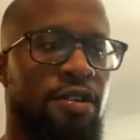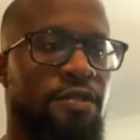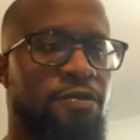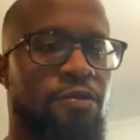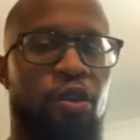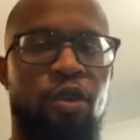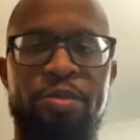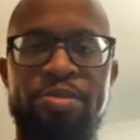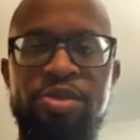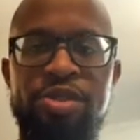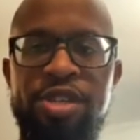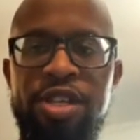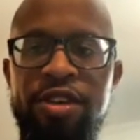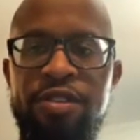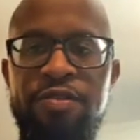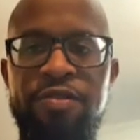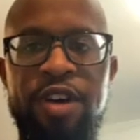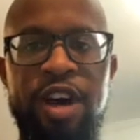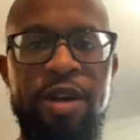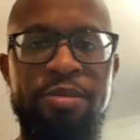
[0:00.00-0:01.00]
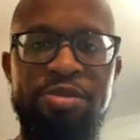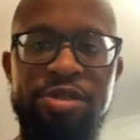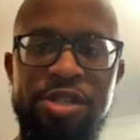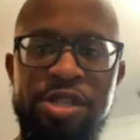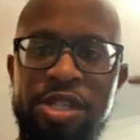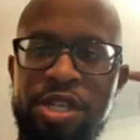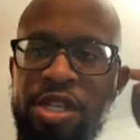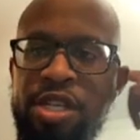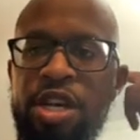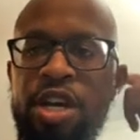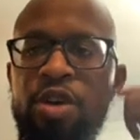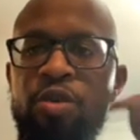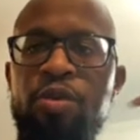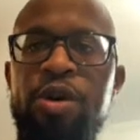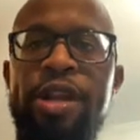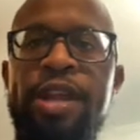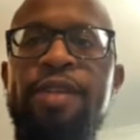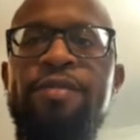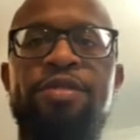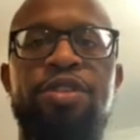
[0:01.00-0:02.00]
4%, 5%,
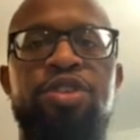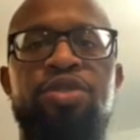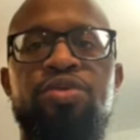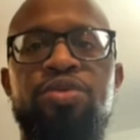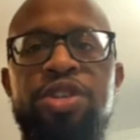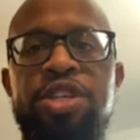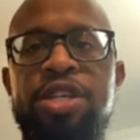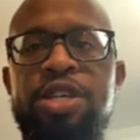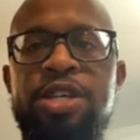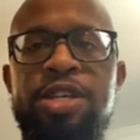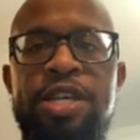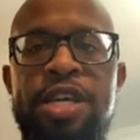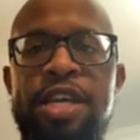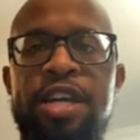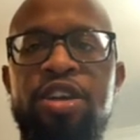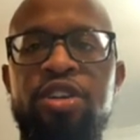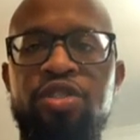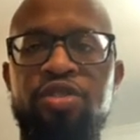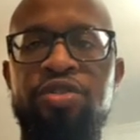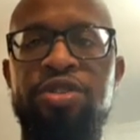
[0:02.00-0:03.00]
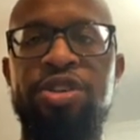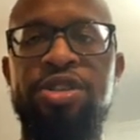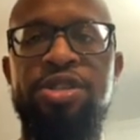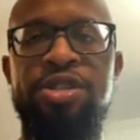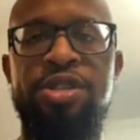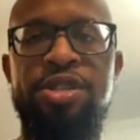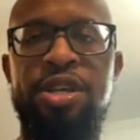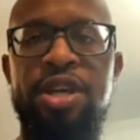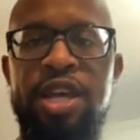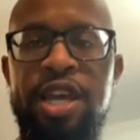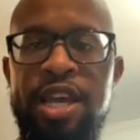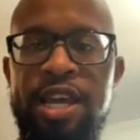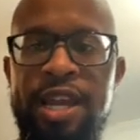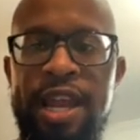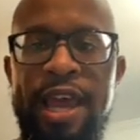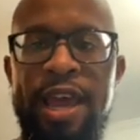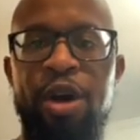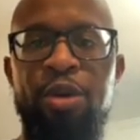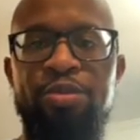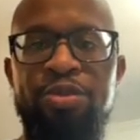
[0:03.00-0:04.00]
whatever you did increased and
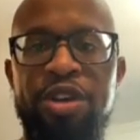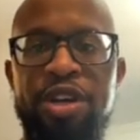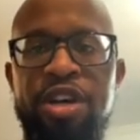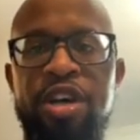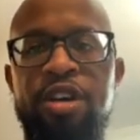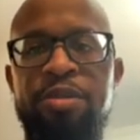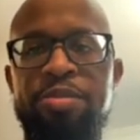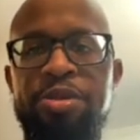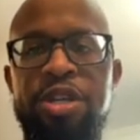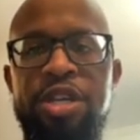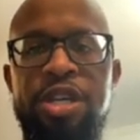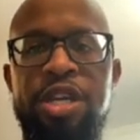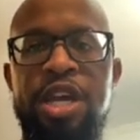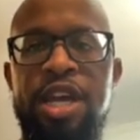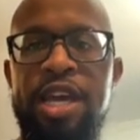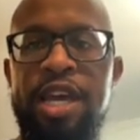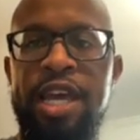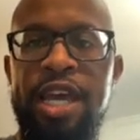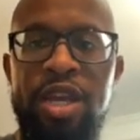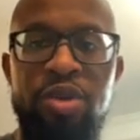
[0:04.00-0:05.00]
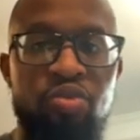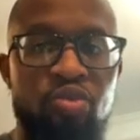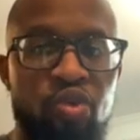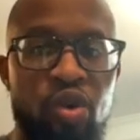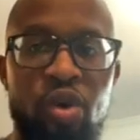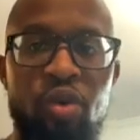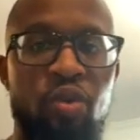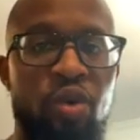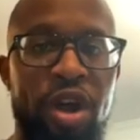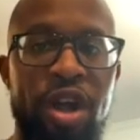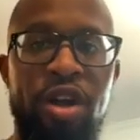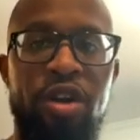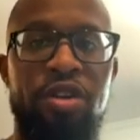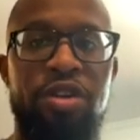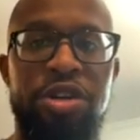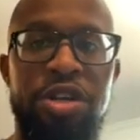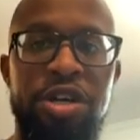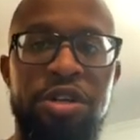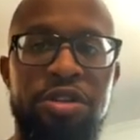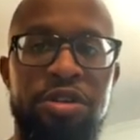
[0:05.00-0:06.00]
helped the company in one way or
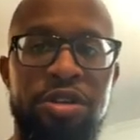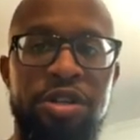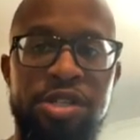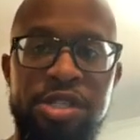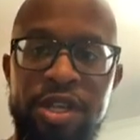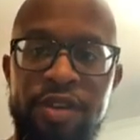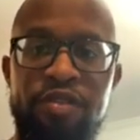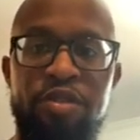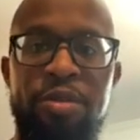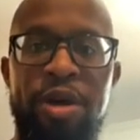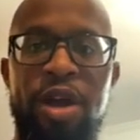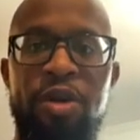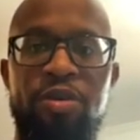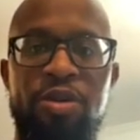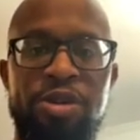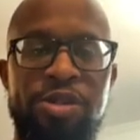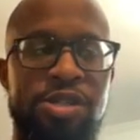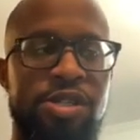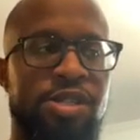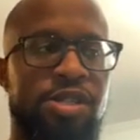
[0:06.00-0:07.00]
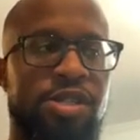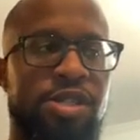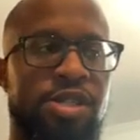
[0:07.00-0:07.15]
another, because everybody works as a